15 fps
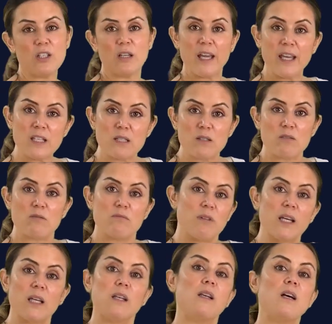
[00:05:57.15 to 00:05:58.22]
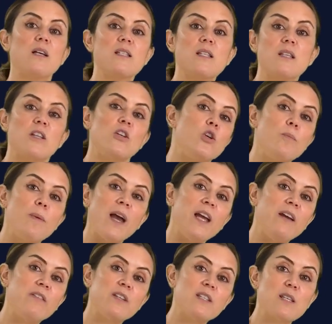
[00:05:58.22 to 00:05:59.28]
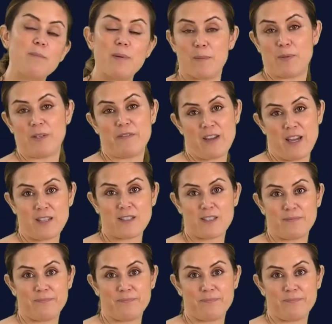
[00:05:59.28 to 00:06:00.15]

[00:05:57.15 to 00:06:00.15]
it's recognising the new behaviours that people have had.